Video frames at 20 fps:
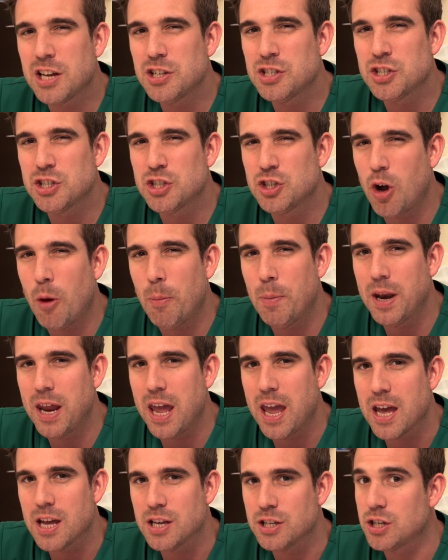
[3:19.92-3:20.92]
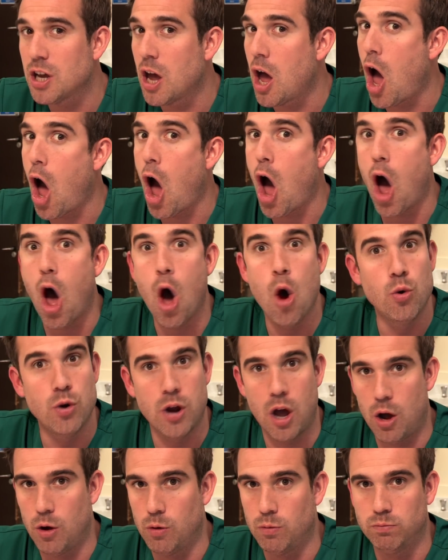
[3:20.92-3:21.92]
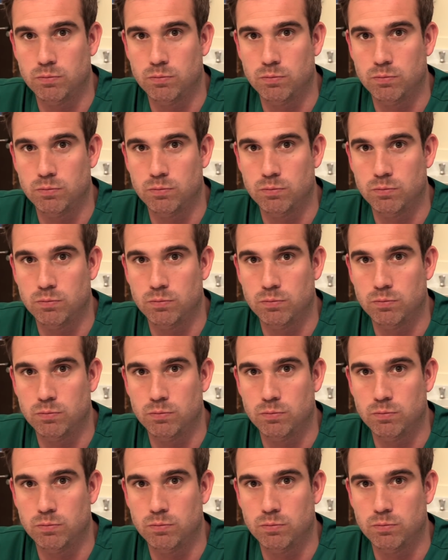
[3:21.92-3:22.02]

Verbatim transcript: doesn't stop at ears. Oh no.